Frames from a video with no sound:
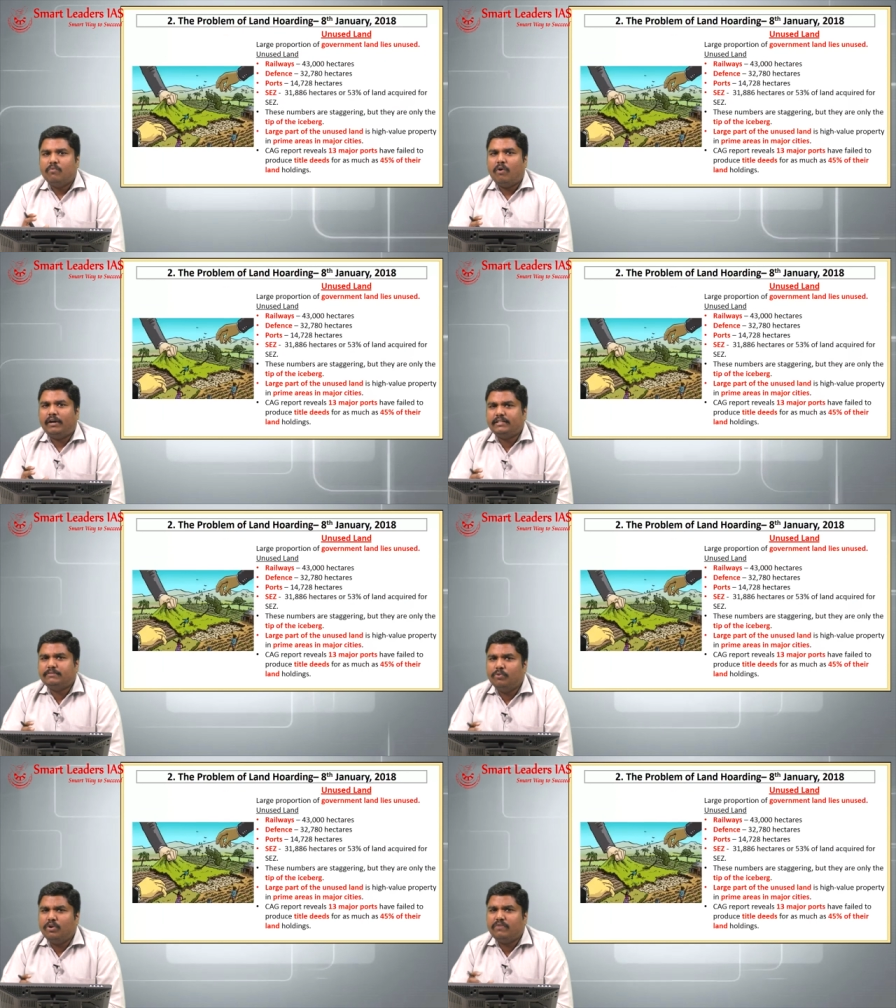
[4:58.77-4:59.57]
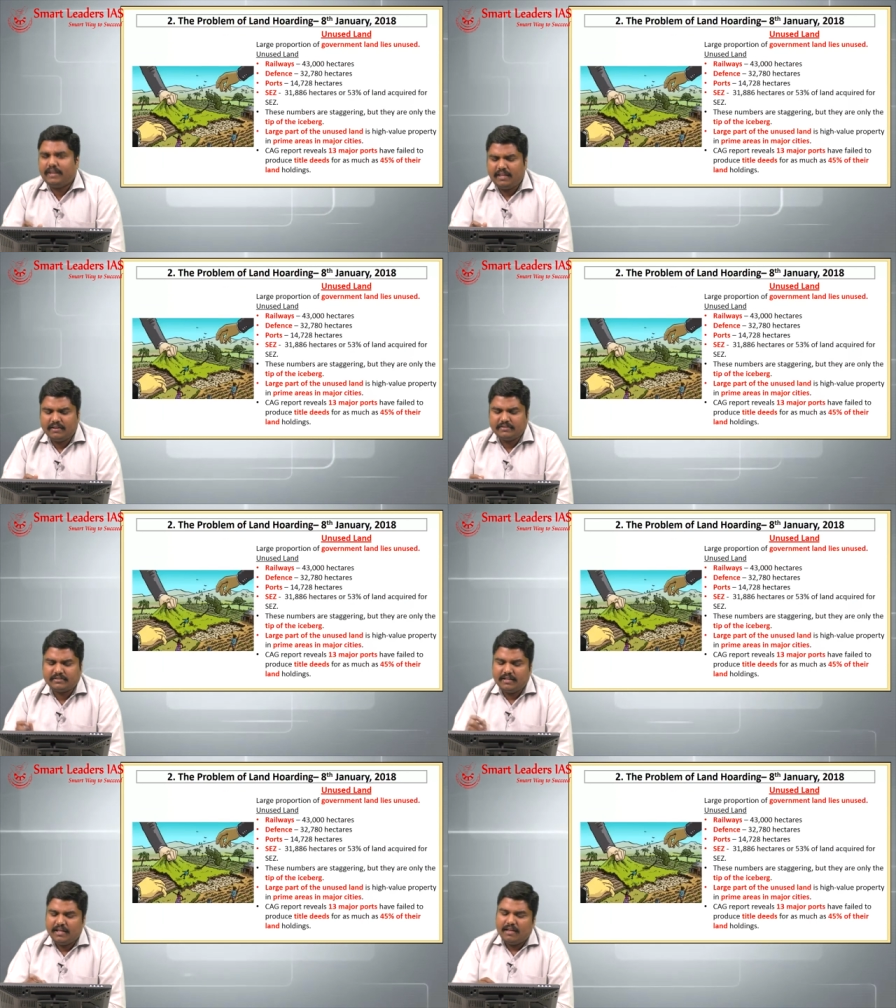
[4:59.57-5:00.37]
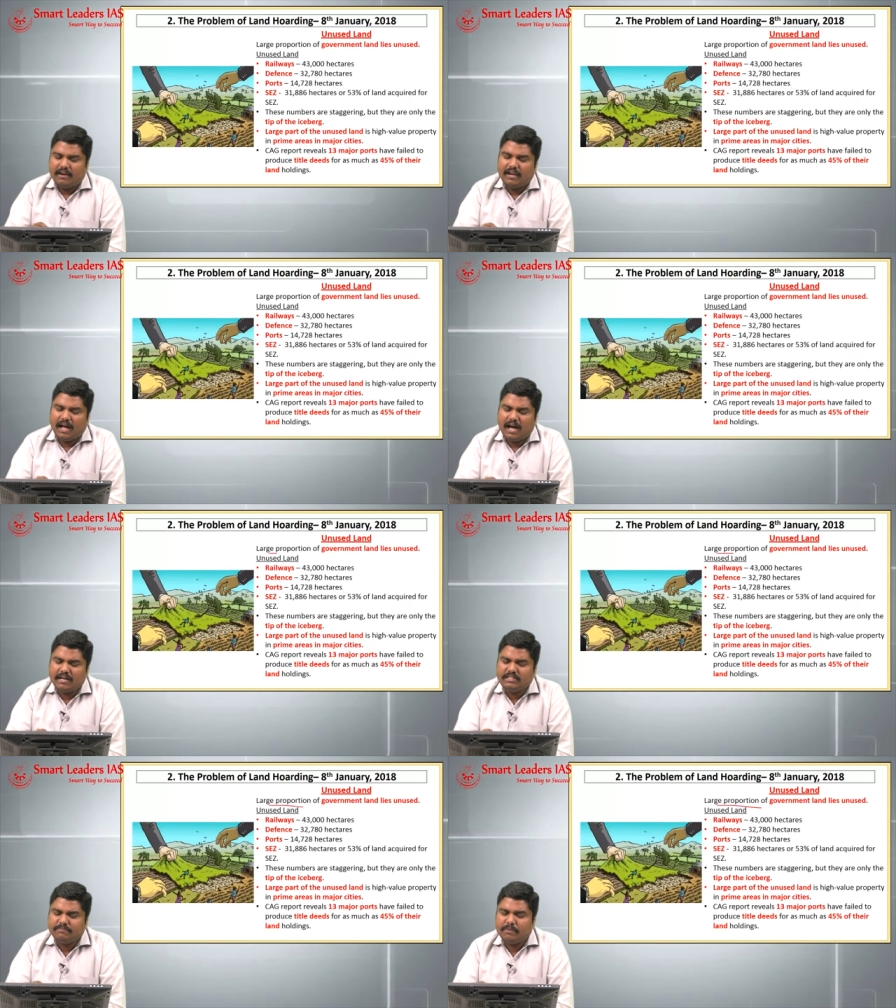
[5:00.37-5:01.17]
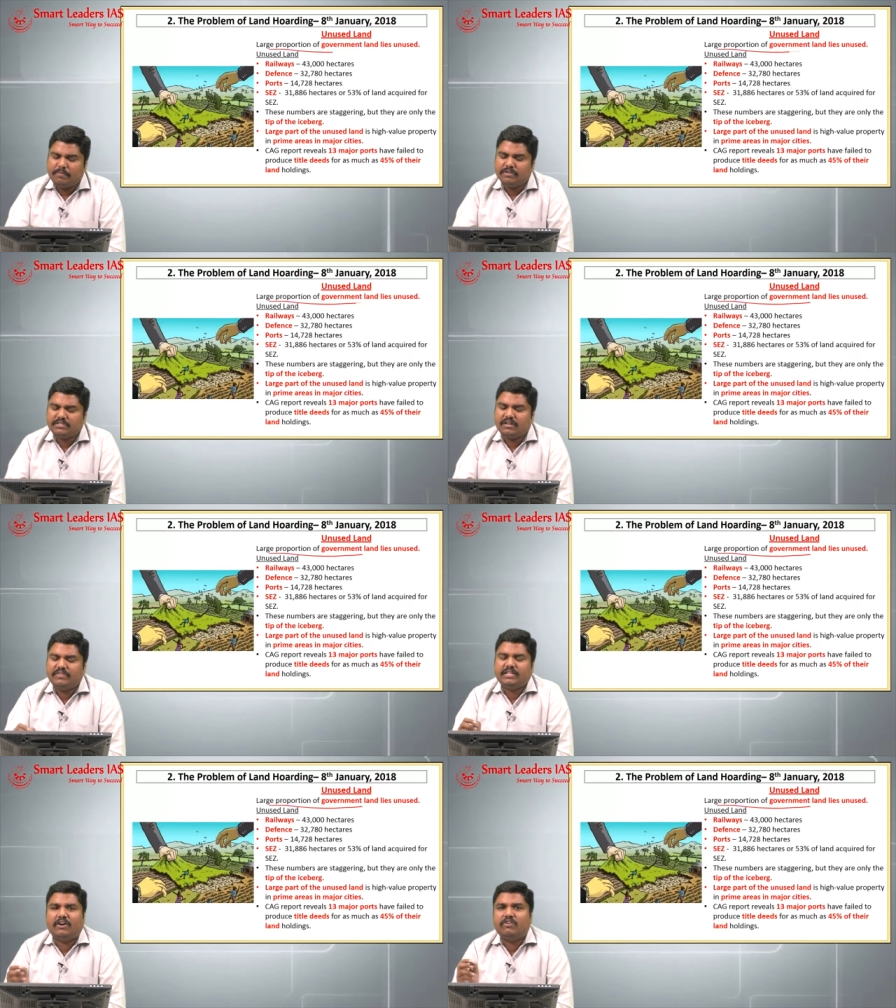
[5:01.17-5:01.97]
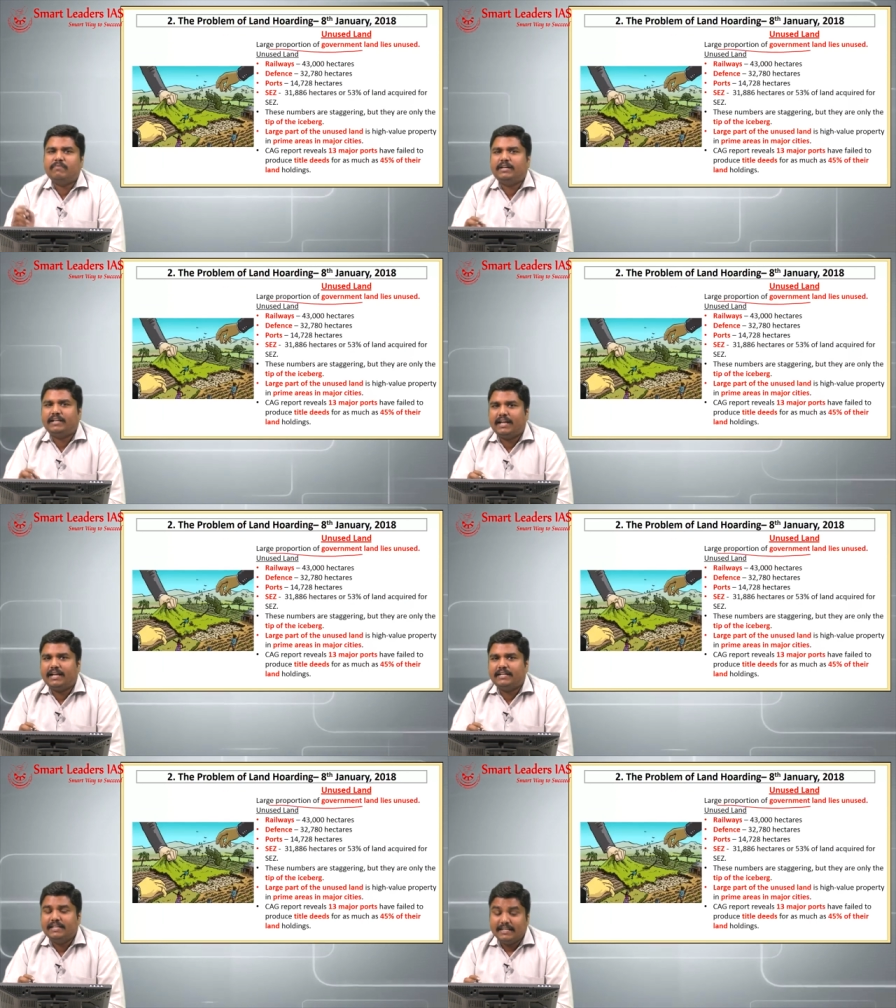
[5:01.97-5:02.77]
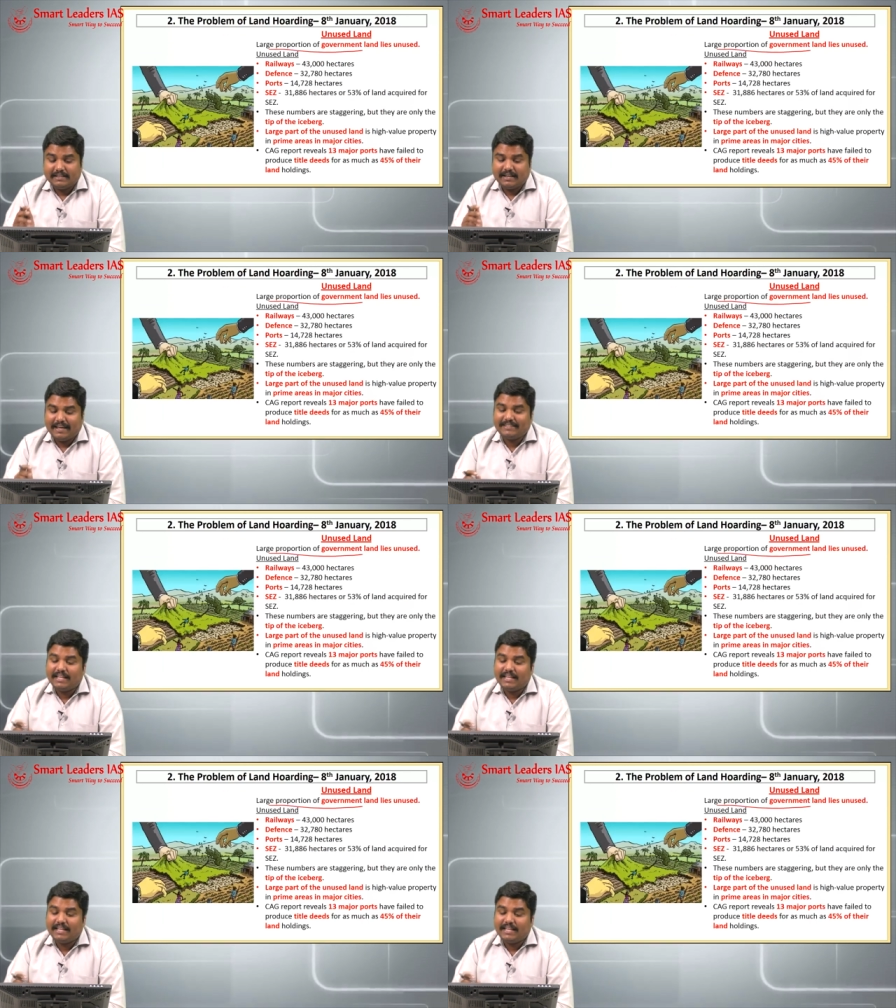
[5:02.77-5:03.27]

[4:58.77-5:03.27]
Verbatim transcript: What is more worrying is large proportion of the government land lies